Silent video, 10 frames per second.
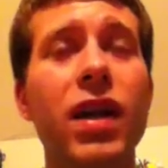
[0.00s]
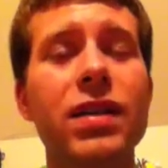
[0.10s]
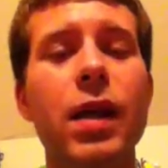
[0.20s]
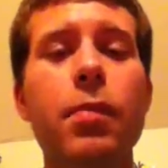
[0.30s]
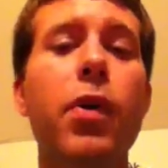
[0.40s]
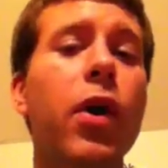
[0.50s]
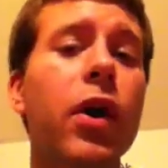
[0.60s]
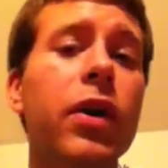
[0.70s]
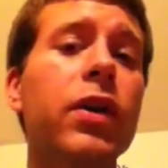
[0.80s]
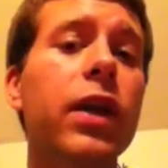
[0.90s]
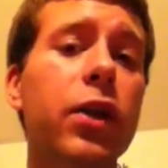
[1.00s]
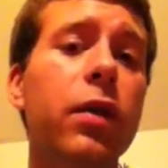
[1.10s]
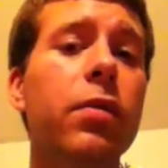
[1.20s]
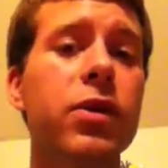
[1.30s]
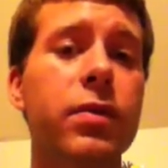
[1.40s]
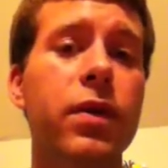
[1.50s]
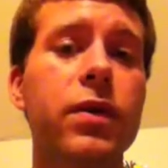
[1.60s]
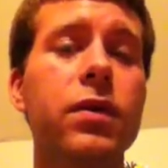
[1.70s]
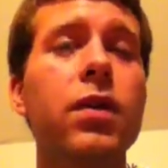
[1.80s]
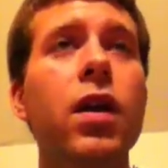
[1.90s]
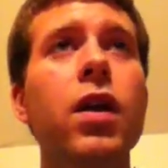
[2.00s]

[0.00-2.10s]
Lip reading: to say bird, like you're a British person.